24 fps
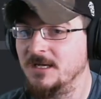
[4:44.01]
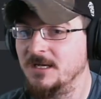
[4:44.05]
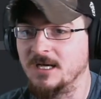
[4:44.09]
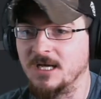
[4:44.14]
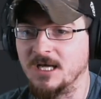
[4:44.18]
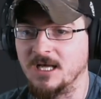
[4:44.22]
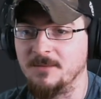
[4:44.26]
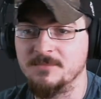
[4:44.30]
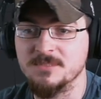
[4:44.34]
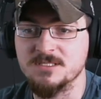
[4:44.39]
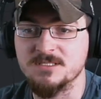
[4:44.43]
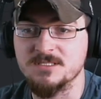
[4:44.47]

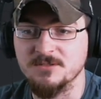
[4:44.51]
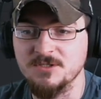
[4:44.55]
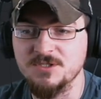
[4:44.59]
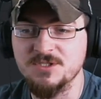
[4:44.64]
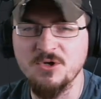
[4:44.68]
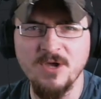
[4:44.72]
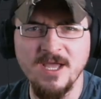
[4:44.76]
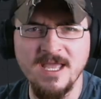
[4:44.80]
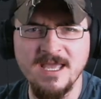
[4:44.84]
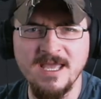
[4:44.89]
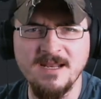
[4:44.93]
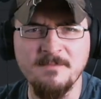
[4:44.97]
Um, so let's
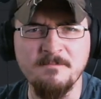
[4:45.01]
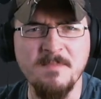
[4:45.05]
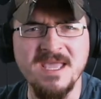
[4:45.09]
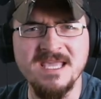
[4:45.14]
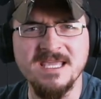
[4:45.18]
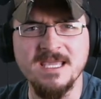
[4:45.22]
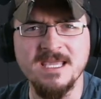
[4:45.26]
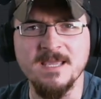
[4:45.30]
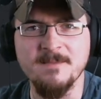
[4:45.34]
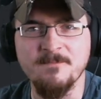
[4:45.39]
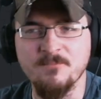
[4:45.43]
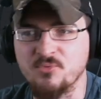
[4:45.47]
go ahead and
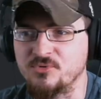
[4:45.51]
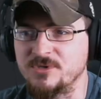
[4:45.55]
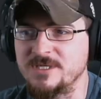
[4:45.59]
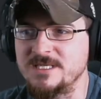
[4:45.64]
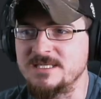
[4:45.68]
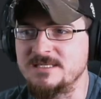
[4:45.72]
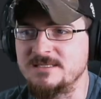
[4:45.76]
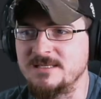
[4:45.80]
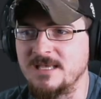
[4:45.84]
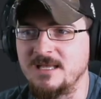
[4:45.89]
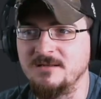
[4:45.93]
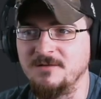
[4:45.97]
make a
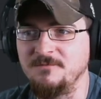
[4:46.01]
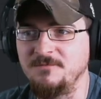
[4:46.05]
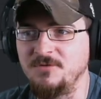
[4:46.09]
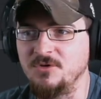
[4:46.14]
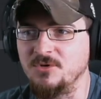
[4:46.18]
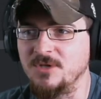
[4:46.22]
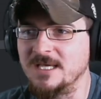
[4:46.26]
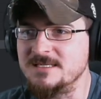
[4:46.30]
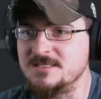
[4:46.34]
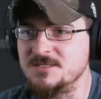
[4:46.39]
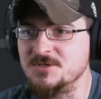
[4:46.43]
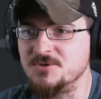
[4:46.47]
preset. If you
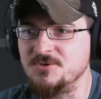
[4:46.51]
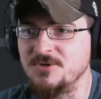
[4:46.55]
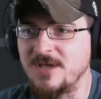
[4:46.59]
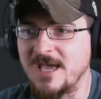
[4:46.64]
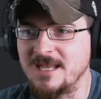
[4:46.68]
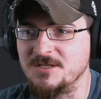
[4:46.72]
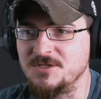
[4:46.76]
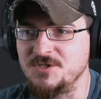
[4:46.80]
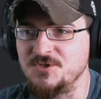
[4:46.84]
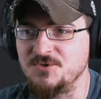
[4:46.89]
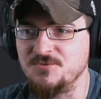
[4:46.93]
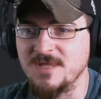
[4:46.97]
guys don't know how
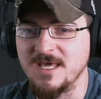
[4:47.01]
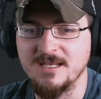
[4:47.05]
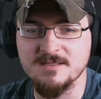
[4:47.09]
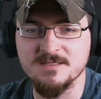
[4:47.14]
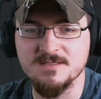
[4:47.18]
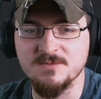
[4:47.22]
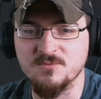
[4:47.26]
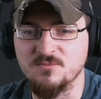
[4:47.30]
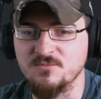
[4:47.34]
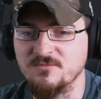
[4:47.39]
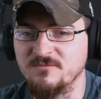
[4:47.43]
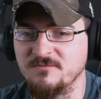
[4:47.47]
to do that,
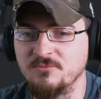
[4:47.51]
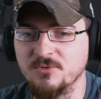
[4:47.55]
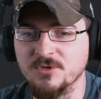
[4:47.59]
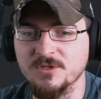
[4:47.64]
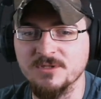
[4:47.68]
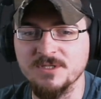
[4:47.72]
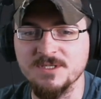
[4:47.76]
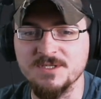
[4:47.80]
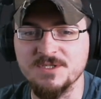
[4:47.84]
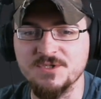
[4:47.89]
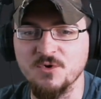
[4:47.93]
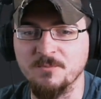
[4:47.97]
it's
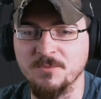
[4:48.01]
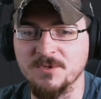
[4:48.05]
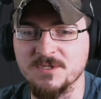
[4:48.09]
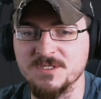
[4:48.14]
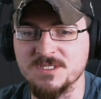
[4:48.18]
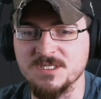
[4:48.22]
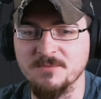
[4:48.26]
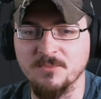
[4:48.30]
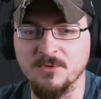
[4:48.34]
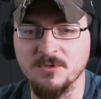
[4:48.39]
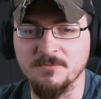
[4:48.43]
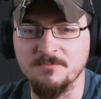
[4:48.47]
really super
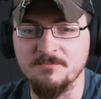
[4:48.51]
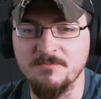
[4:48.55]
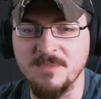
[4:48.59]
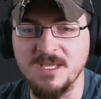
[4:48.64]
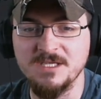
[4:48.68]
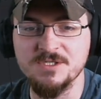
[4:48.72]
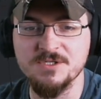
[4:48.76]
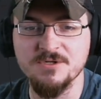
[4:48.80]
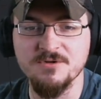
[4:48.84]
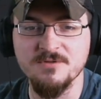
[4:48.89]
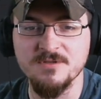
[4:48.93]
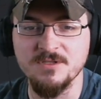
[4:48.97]
simple.
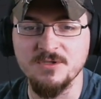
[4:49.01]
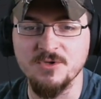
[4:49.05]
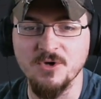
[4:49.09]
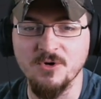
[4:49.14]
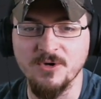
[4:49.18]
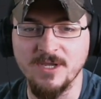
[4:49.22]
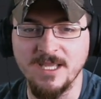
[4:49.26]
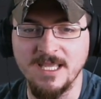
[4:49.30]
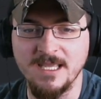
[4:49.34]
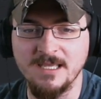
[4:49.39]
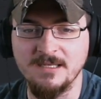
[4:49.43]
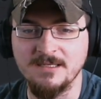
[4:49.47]
Make sure that you
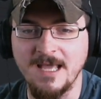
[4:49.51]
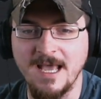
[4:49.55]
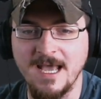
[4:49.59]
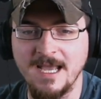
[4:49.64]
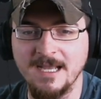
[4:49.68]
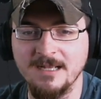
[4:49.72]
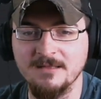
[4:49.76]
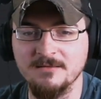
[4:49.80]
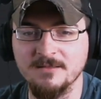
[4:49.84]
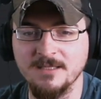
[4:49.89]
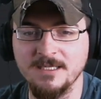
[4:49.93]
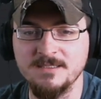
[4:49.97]
go ahead and
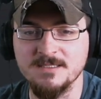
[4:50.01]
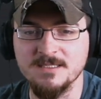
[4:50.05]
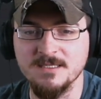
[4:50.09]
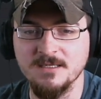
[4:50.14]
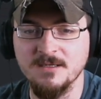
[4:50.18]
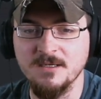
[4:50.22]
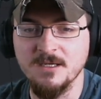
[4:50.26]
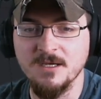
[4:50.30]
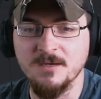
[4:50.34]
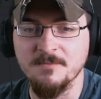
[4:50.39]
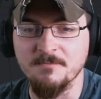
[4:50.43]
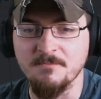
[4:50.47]
highlight
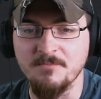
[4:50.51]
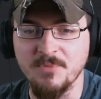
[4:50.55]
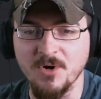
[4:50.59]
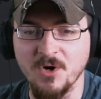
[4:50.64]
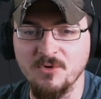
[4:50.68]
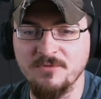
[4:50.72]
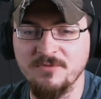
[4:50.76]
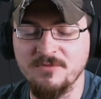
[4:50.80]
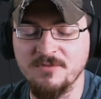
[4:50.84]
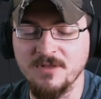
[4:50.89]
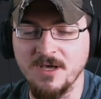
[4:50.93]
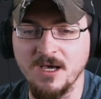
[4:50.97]

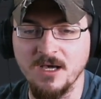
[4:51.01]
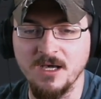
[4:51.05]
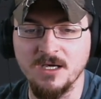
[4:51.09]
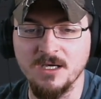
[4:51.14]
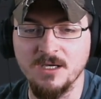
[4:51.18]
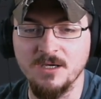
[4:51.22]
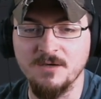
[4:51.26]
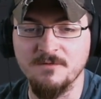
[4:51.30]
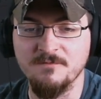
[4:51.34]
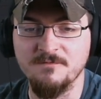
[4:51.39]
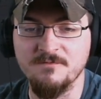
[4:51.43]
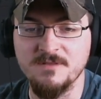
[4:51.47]
both
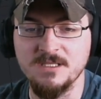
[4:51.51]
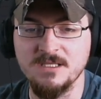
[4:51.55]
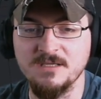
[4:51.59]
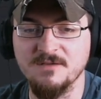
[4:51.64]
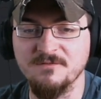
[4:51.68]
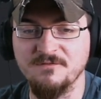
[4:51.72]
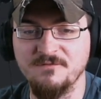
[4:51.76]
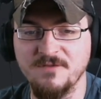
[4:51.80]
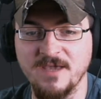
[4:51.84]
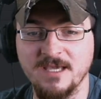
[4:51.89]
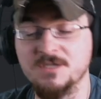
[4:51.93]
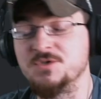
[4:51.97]
of the
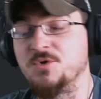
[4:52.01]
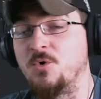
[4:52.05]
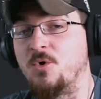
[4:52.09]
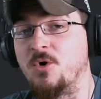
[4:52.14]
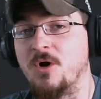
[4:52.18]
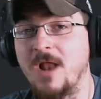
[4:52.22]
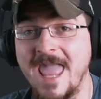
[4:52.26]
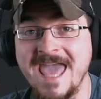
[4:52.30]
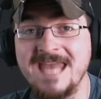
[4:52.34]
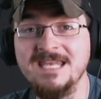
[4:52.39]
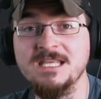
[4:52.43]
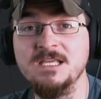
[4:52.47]
effects,
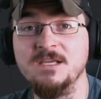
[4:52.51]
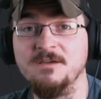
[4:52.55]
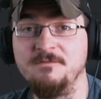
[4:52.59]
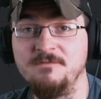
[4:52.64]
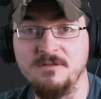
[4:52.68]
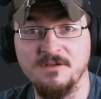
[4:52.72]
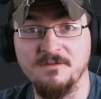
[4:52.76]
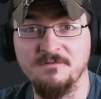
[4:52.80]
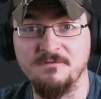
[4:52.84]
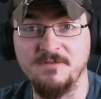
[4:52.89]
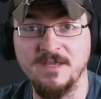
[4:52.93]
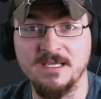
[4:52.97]
or any of
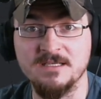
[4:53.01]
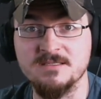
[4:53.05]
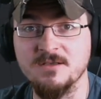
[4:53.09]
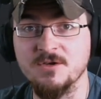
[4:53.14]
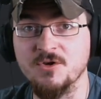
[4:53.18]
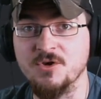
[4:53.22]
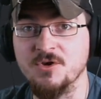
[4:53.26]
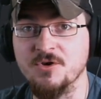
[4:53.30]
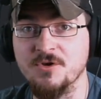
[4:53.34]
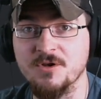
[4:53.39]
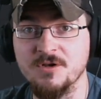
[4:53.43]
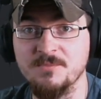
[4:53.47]
the effects that
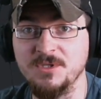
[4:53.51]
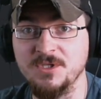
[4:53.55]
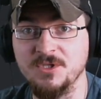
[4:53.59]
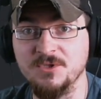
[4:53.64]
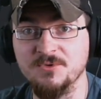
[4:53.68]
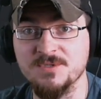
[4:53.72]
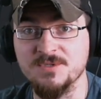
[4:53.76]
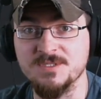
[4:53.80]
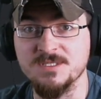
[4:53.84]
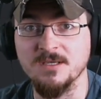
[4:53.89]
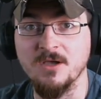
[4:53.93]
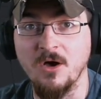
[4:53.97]
you're going to be
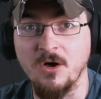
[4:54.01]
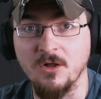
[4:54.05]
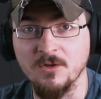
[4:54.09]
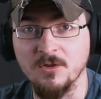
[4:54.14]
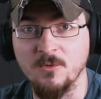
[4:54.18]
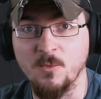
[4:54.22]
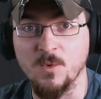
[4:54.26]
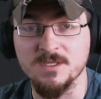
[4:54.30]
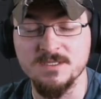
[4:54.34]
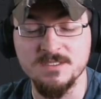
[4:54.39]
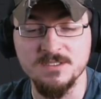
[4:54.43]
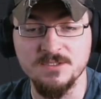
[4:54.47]
using, all
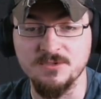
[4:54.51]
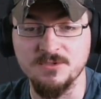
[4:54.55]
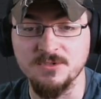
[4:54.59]
at once.